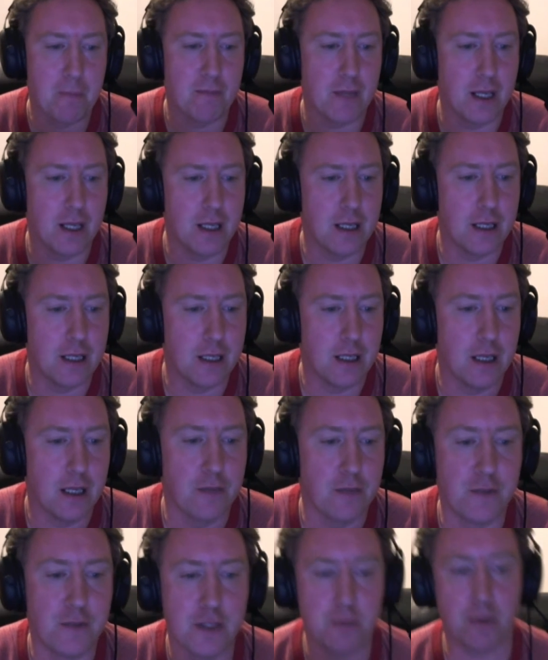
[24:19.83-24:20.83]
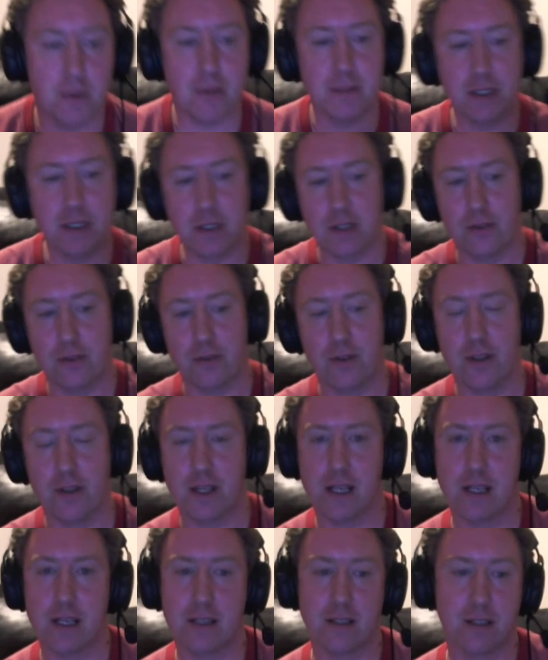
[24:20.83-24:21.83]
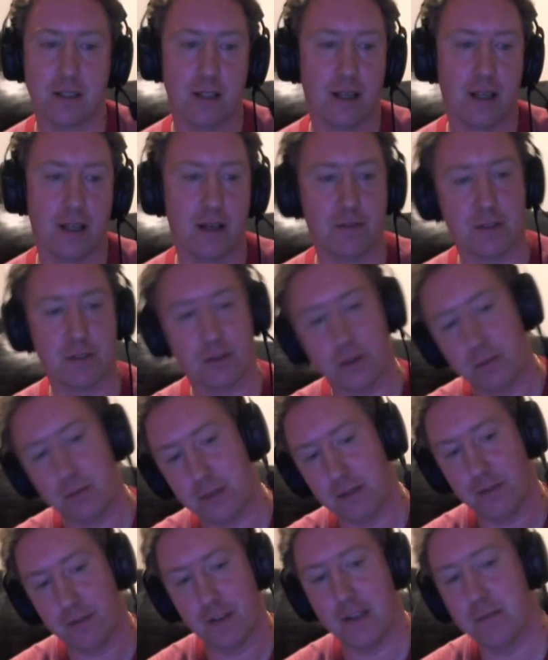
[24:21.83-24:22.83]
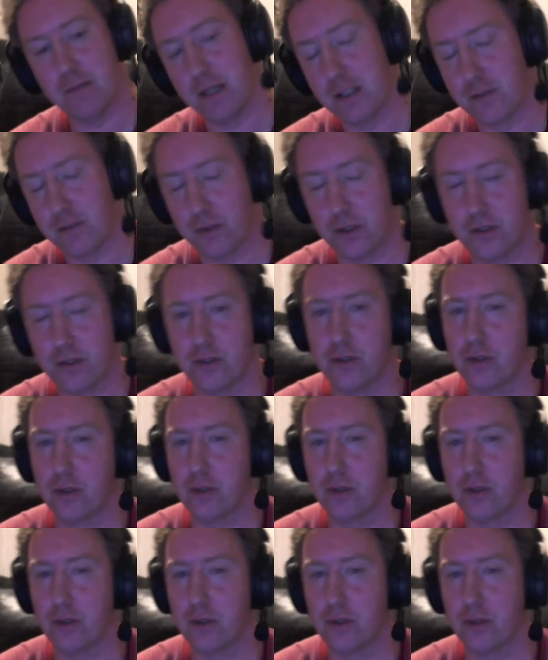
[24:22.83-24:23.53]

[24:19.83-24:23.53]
Uh, if you want me to go through the rest, I've stopped at five minutes forty-two.